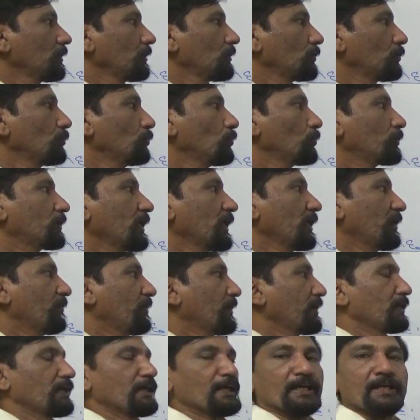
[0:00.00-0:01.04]
To
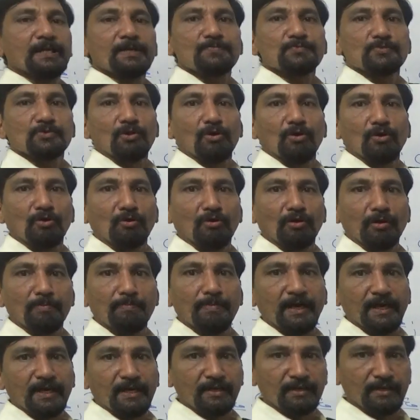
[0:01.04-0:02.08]
K1 A epsilon naught
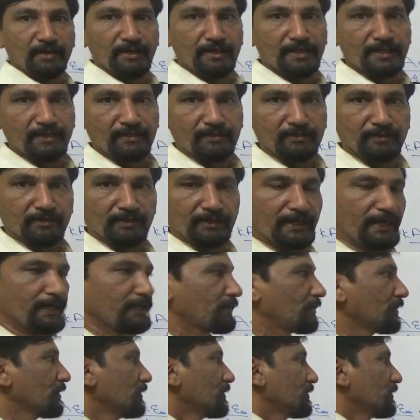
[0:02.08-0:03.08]
by D, right?